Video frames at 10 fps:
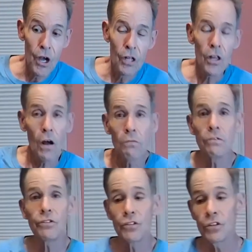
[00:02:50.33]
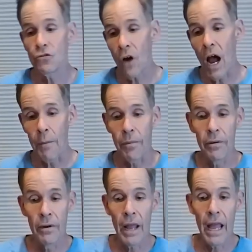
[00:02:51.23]
Loans should drop
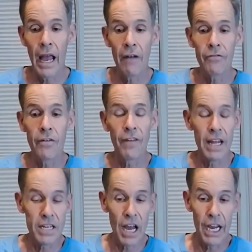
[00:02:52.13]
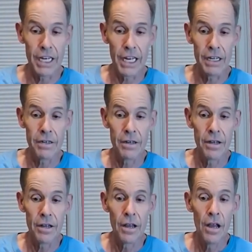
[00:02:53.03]
after Fed tightening.
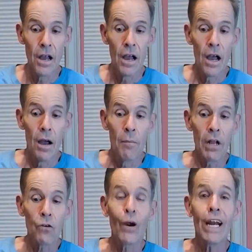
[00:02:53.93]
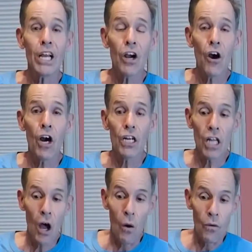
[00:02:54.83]
But credit card
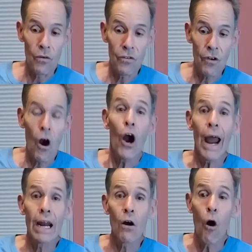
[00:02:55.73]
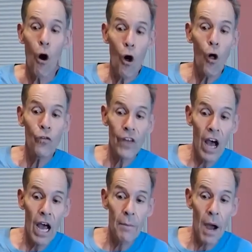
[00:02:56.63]
loans are at an all
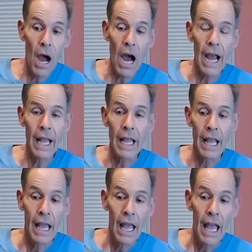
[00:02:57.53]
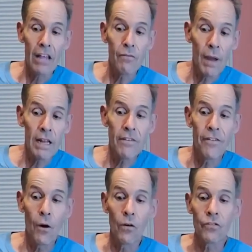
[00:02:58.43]
time high as many
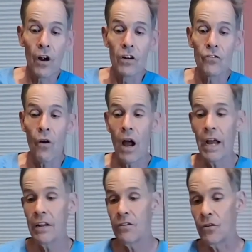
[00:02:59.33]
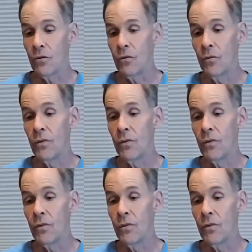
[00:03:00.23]
folks are trying to